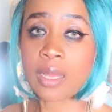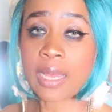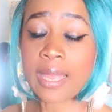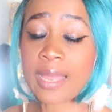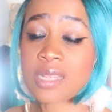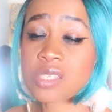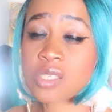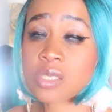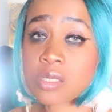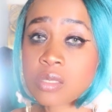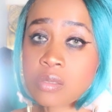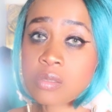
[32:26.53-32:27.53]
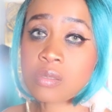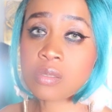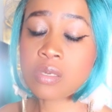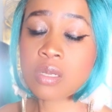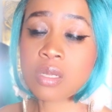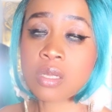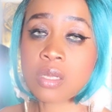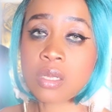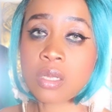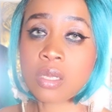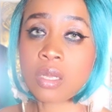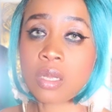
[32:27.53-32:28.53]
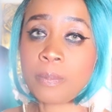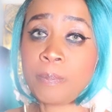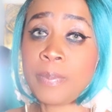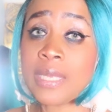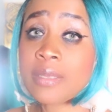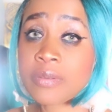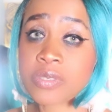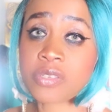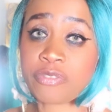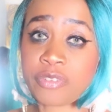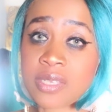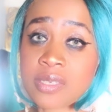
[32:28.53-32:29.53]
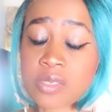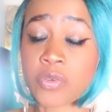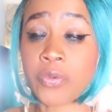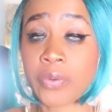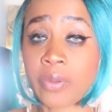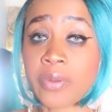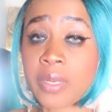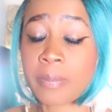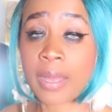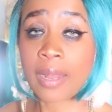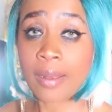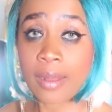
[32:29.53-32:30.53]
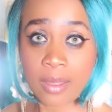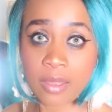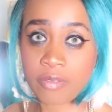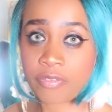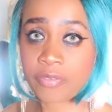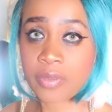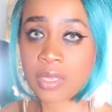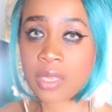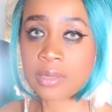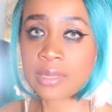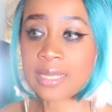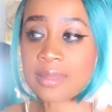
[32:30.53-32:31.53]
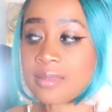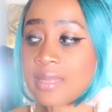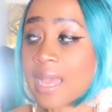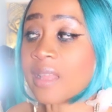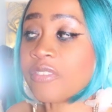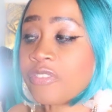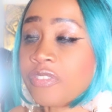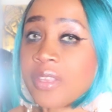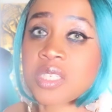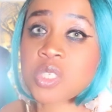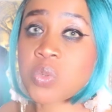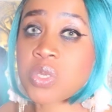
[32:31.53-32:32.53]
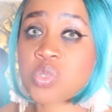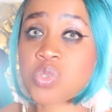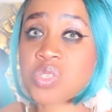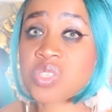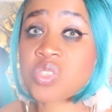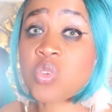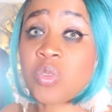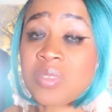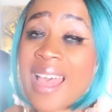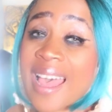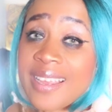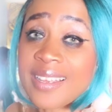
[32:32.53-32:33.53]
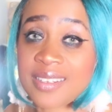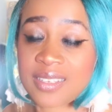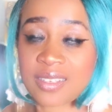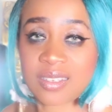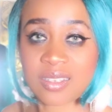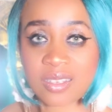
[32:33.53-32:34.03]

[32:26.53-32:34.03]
I had so biggest things going on in my life that that things were just so tiny.